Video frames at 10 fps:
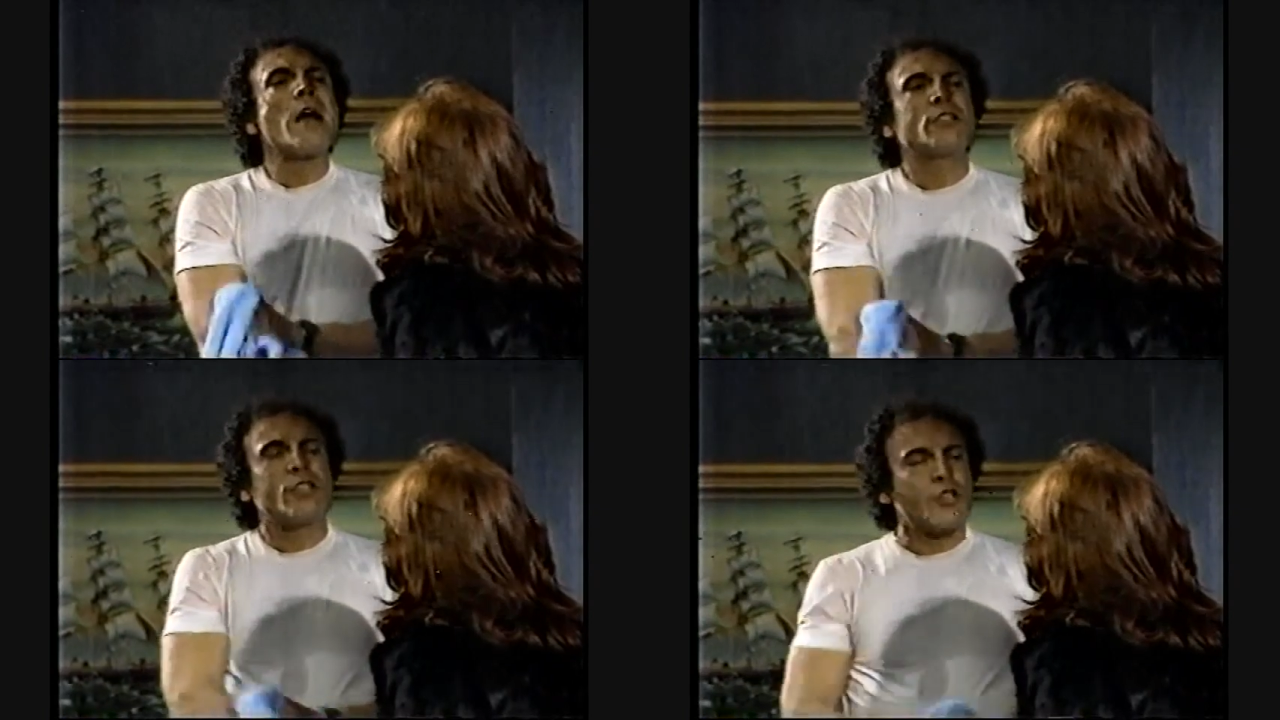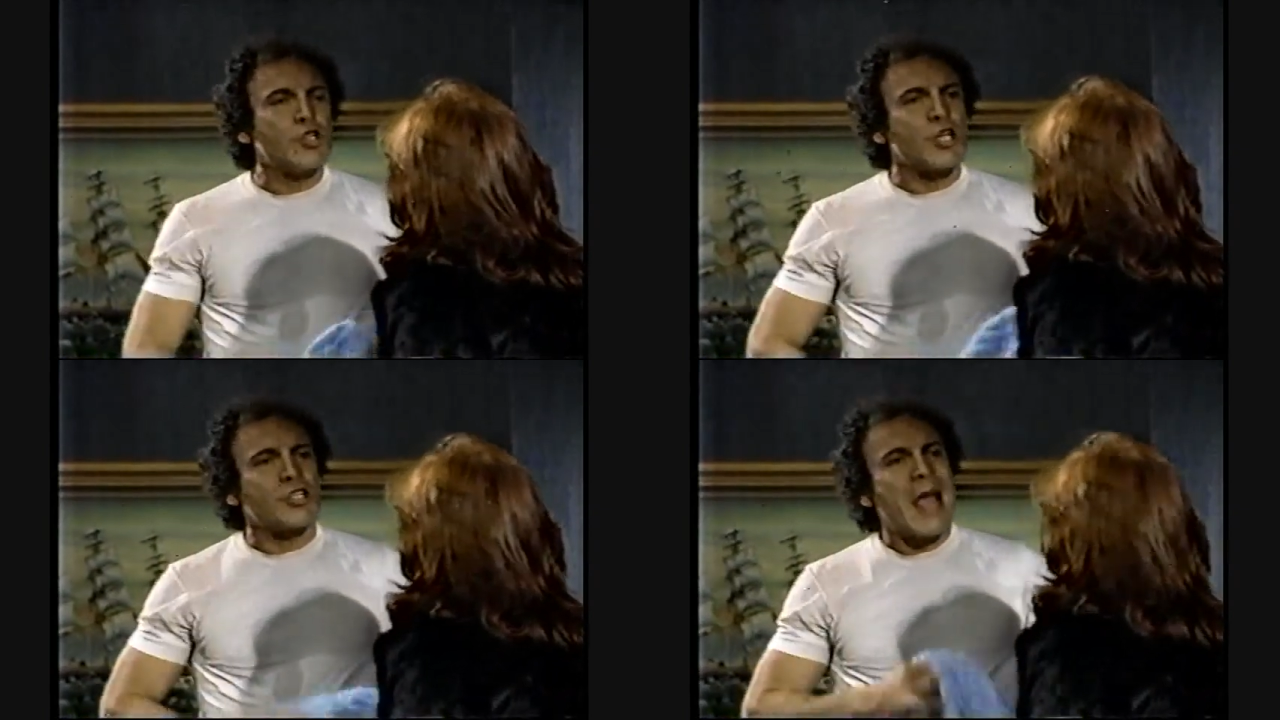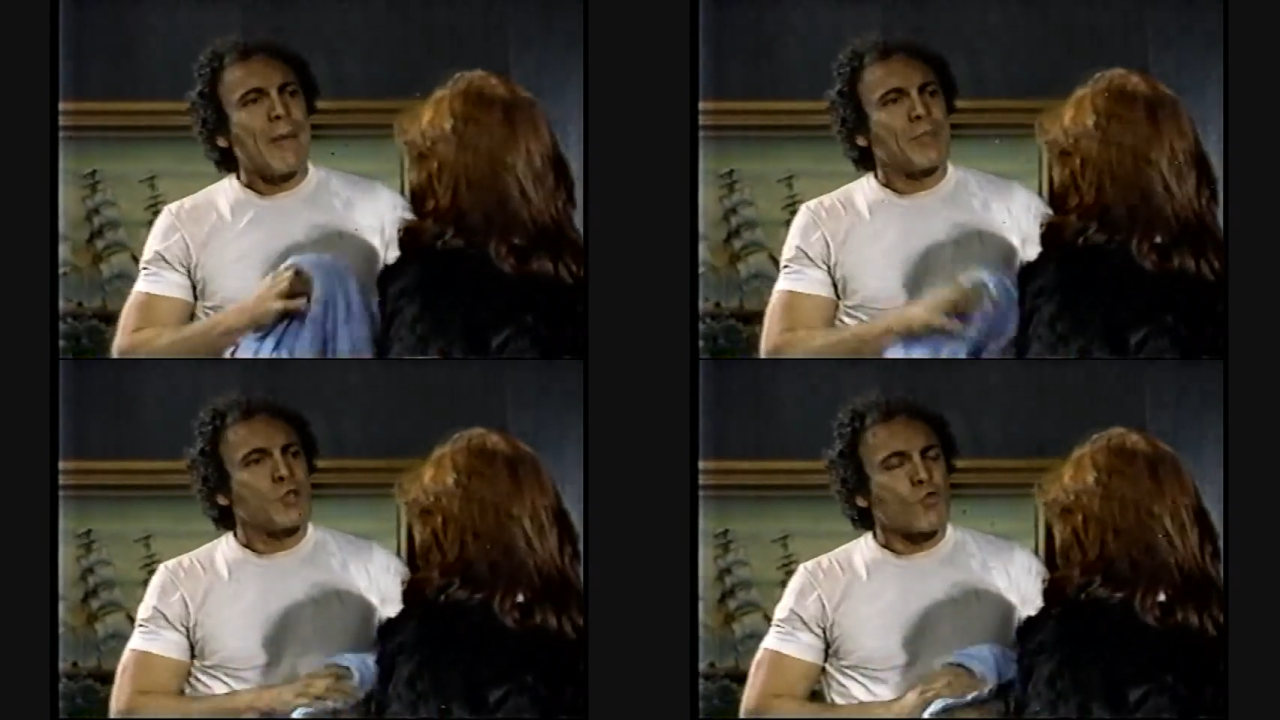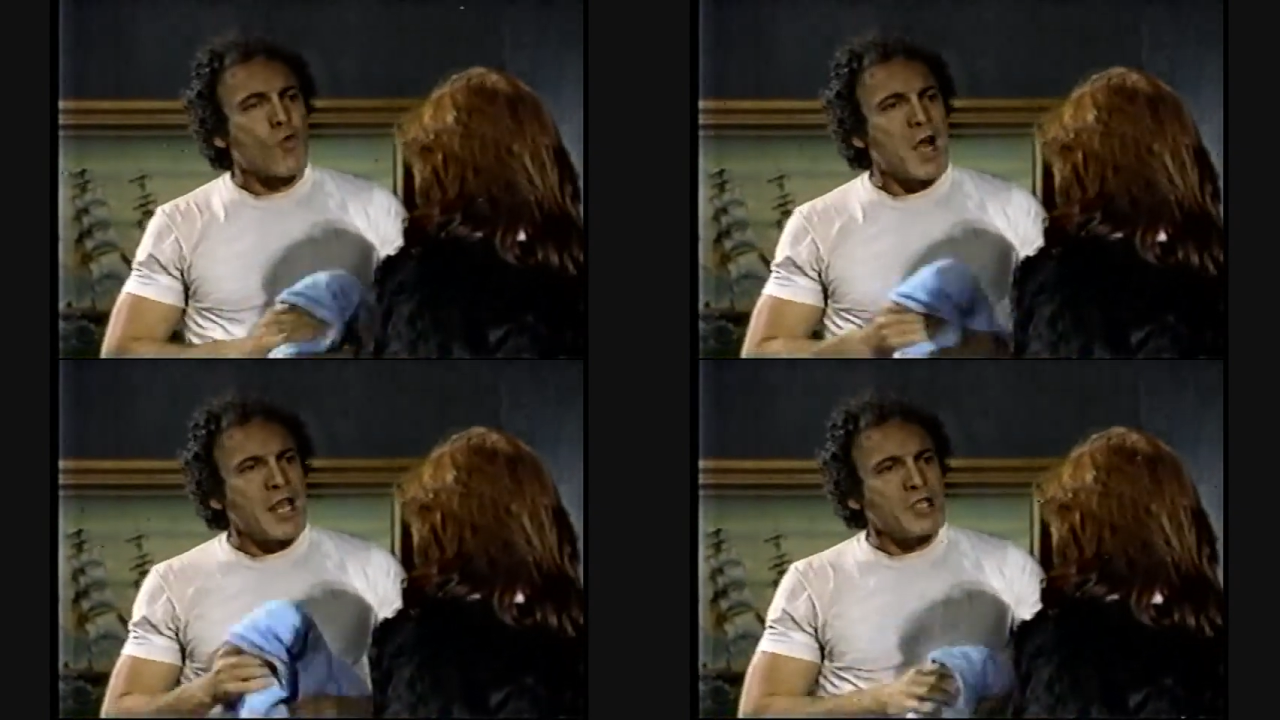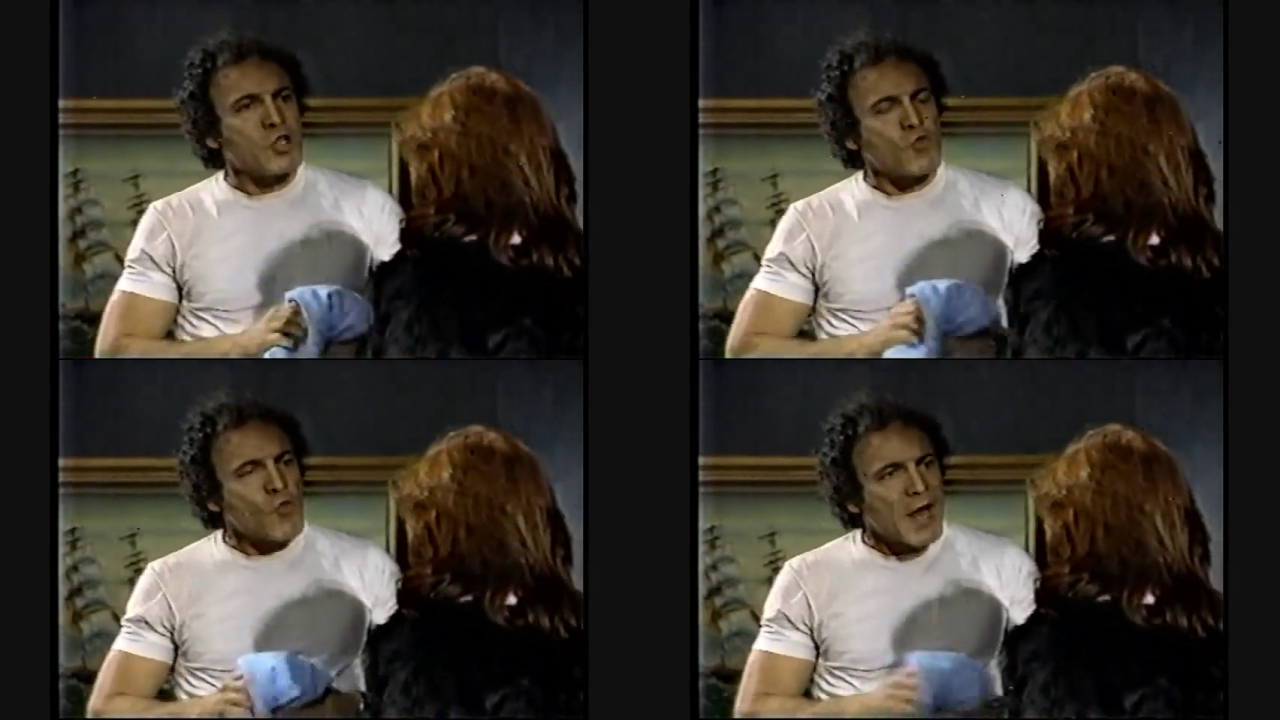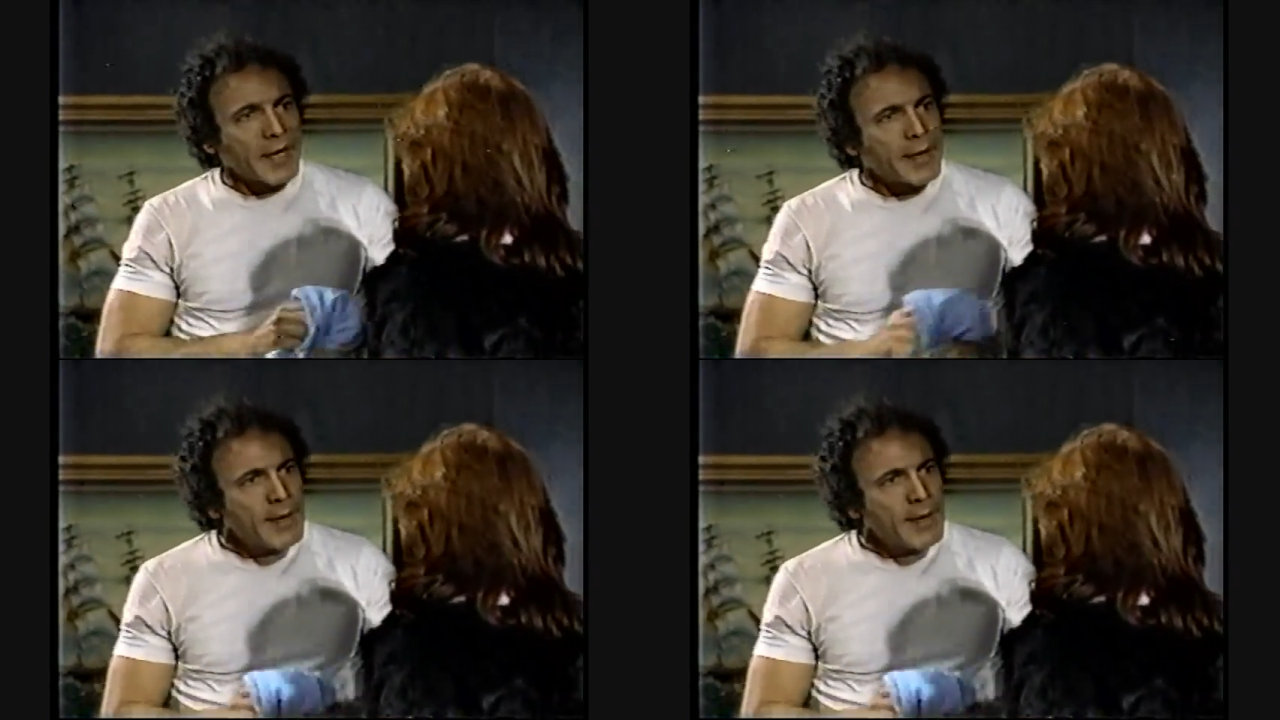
And where else did you just happen to run into